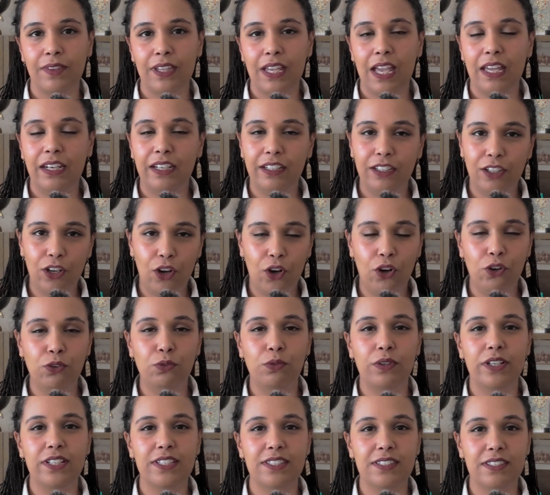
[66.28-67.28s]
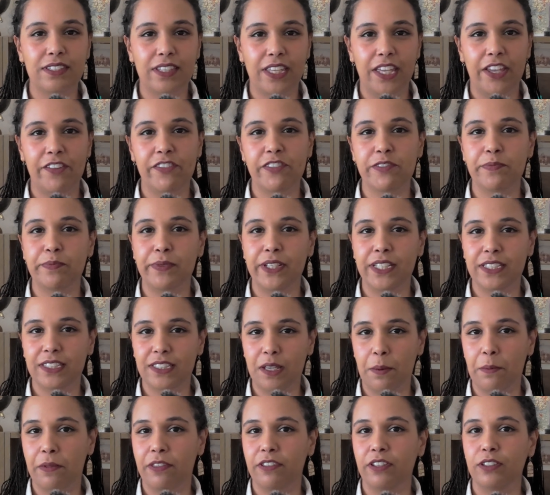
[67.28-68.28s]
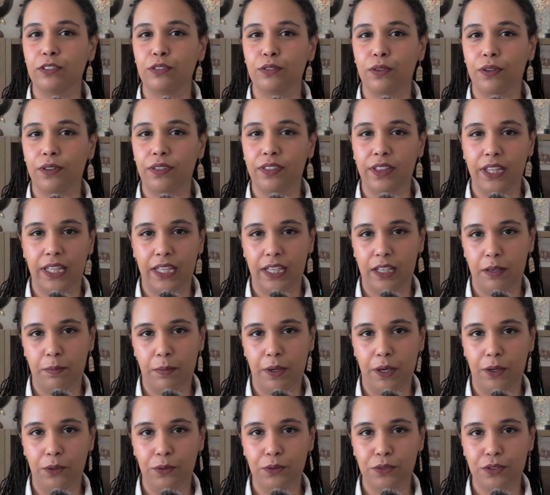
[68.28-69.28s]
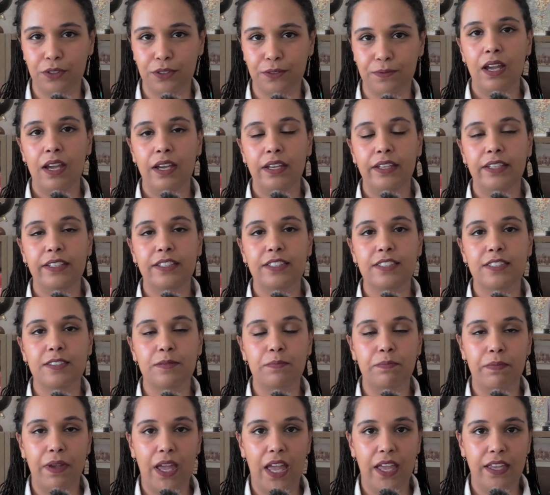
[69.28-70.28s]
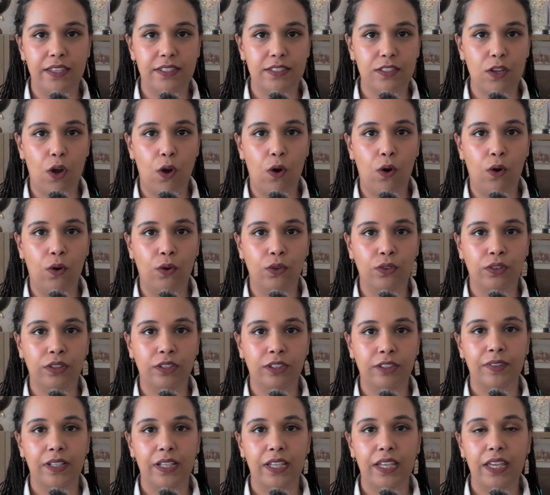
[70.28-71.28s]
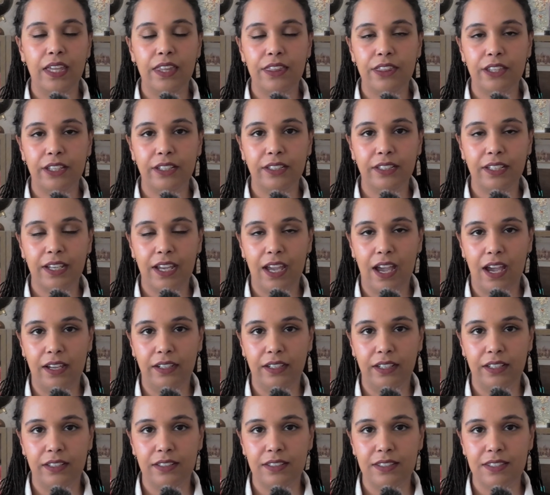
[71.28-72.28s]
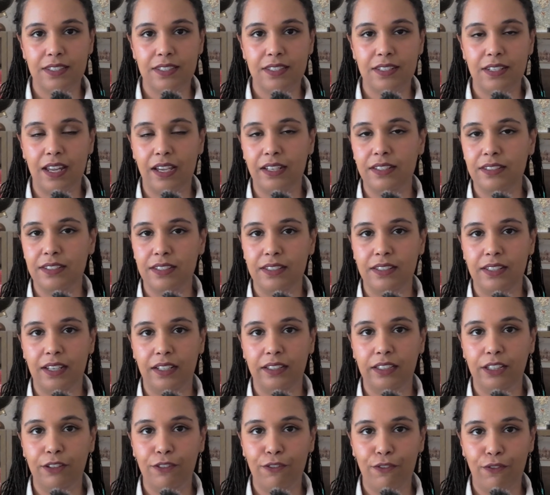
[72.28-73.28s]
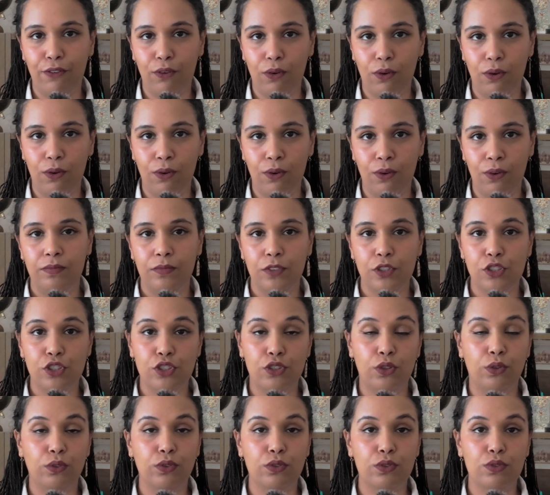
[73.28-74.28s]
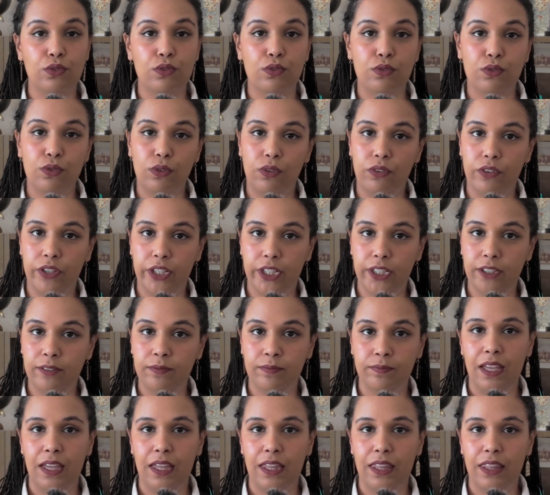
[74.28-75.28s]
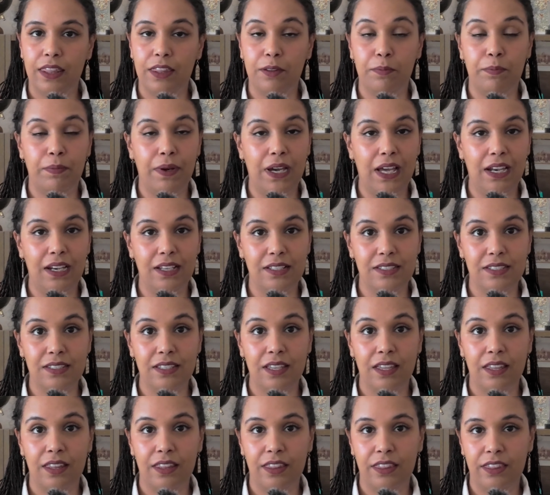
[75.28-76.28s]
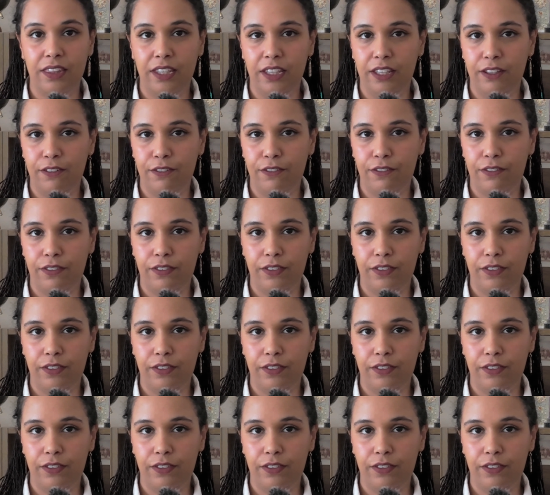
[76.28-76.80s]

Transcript: and it always gives me something to think about. It's based on Ethan Canning's 1994 short story, The Palace Thief.